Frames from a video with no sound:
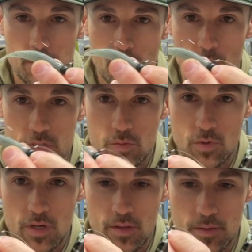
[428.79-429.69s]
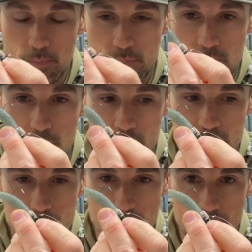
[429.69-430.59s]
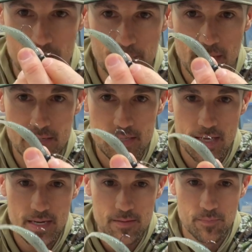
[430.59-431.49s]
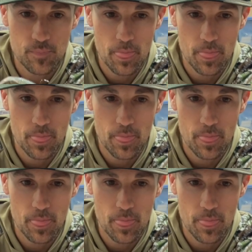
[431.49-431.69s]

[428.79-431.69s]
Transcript: But what you wanna do is just kind of maintain,